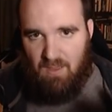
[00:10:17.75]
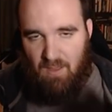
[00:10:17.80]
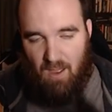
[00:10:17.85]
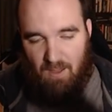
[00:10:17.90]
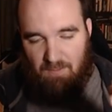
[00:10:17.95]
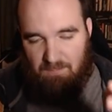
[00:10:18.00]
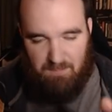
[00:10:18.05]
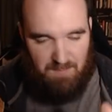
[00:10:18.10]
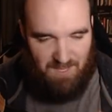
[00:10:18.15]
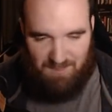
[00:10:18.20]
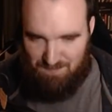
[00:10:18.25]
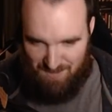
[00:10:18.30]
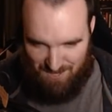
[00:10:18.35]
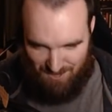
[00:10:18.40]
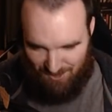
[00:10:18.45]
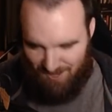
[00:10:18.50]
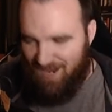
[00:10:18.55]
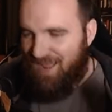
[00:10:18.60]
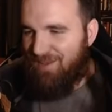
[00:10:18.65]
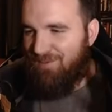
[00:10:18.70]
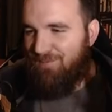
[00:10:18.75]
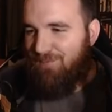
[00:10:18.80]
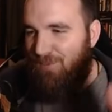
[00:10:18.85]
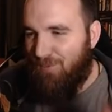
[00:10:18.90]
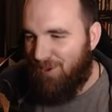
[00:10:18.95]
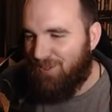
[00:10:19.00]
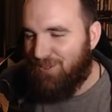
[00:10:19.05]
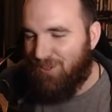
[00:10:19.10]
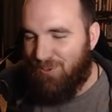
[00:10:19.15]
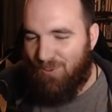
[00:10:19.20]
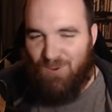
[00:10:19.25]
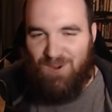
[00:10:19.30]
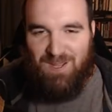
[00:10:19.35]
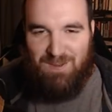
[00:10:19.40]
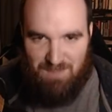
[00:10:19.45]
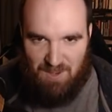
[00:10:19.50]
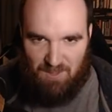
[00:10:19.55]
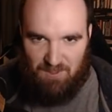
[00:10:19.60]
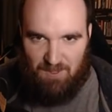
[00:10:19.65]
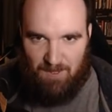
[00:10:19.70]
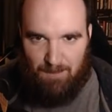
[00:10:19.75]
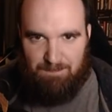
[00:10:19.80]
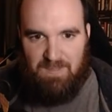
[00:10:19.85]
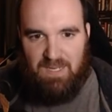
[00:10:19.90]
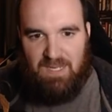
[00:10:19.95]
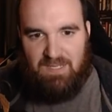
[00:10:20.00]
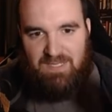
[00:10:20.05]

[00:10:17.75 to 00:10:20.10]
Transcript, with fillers: uh, Mitter for Lord and Miller